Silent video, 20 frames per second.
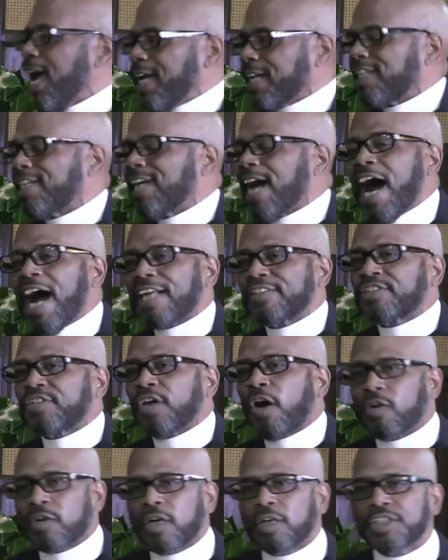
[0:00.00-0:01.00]
and God
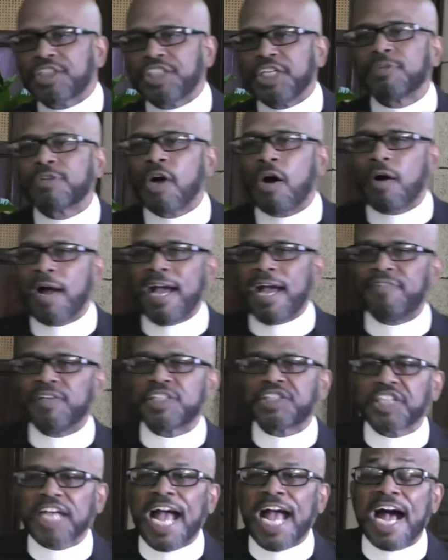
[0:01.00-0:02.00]
told her she was going to have a
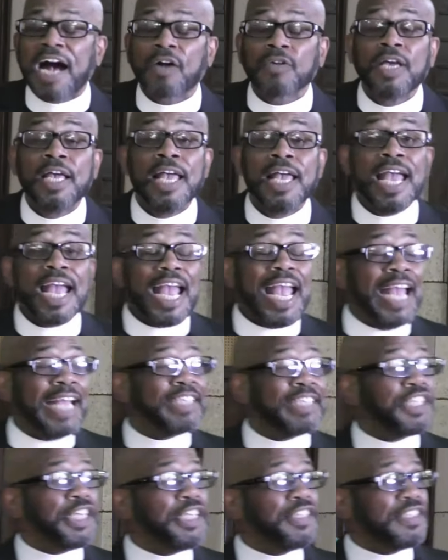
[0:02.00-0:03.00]
child.
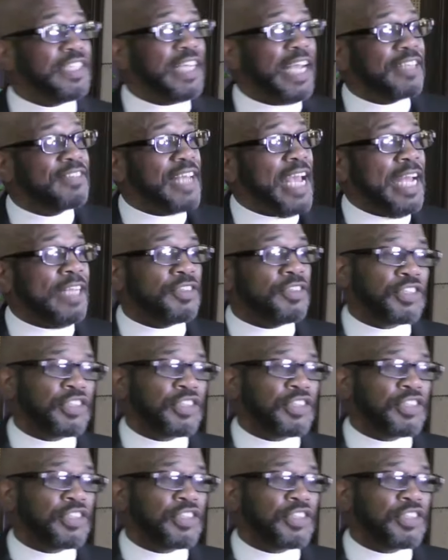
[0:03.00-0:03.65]
And she says, and